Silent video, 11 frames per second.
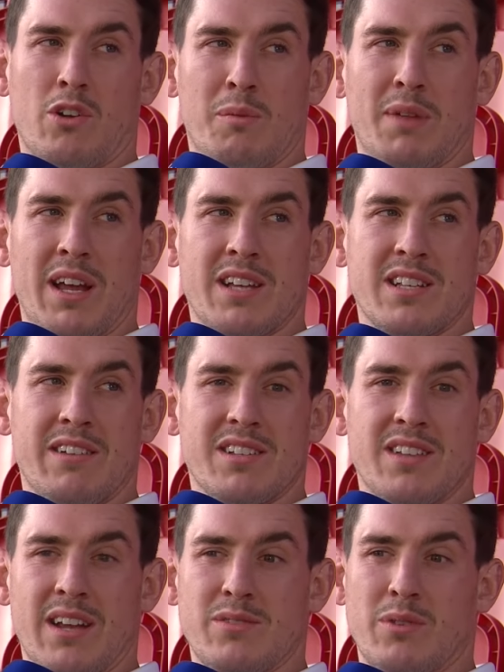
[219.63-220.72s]
good players there at
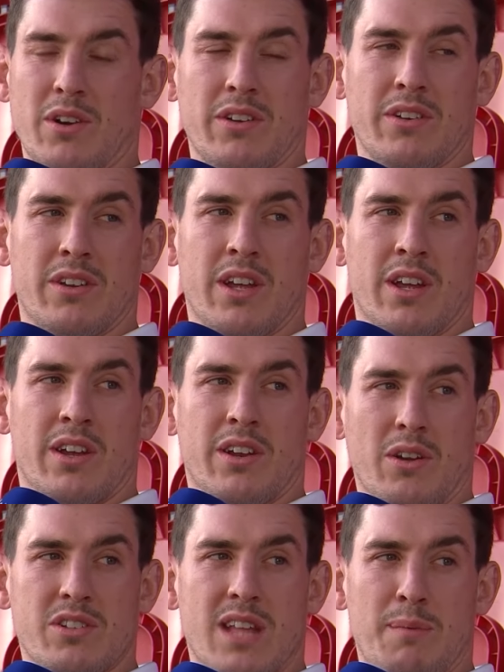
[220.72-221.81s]
Saints what can, you
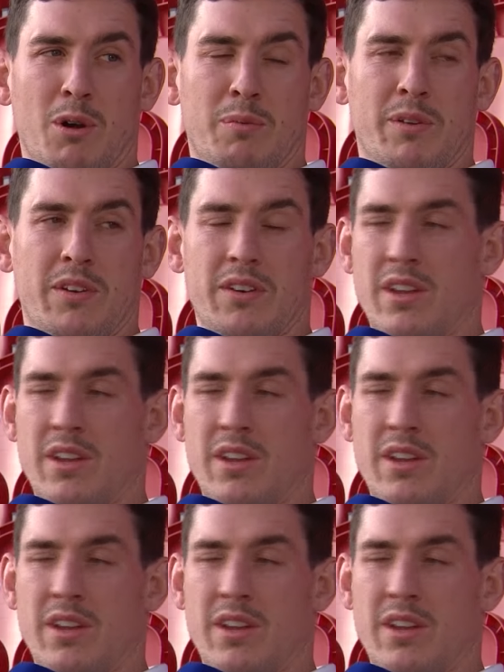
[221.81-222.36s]
know, step up and...